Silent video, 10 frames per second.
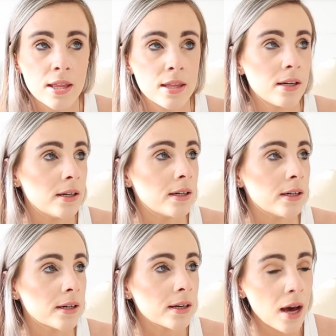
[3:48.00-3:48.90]

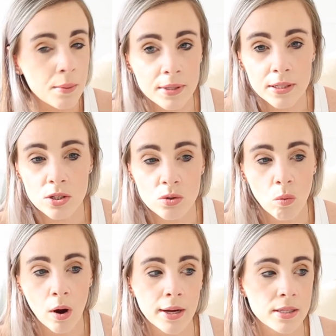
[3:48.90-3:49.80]
the cupboards
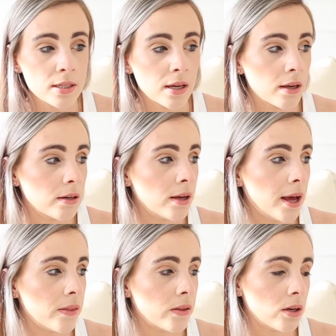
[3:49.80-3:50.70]
white again,
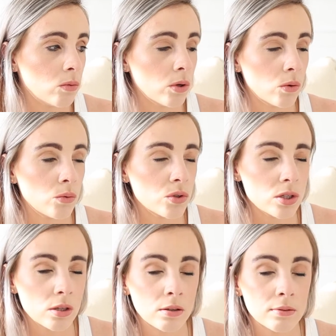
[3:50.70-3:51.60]
and then we
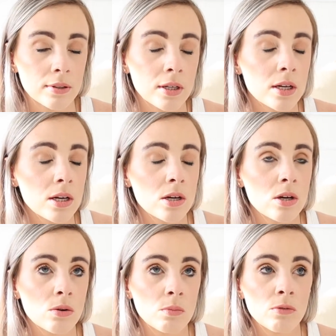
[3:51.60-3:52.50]
also
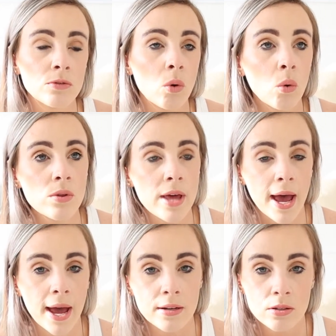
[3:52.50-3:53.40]
removed all the
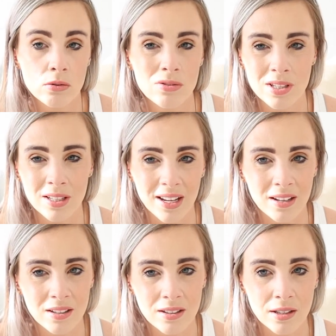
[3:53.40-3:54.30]
handles and like
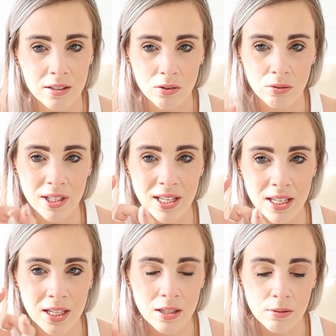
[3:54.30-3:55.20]
little
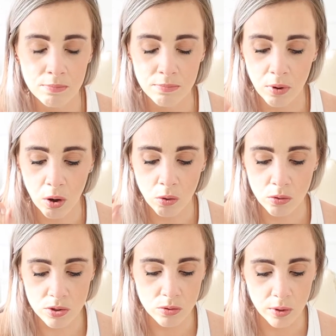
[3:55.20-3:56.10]
key
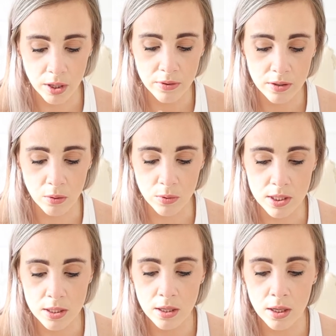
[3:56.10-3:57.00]
holes and whatever that was
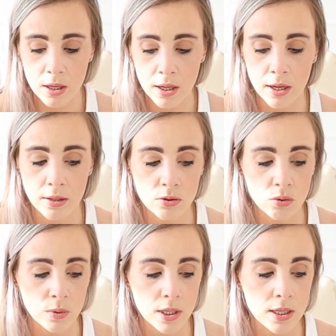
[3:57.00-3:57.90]
in there, and
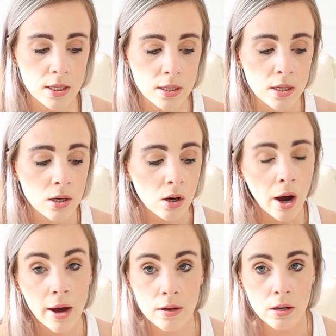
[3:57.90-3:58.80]
we
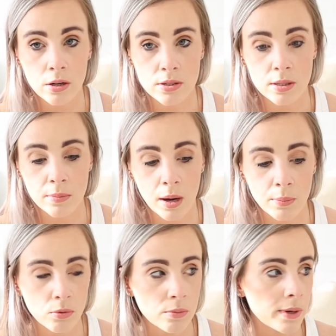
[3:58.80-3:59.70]
either closed them up
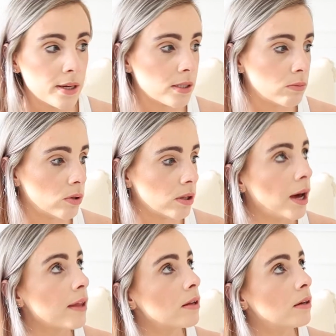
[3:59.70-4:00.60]
or replaced them with other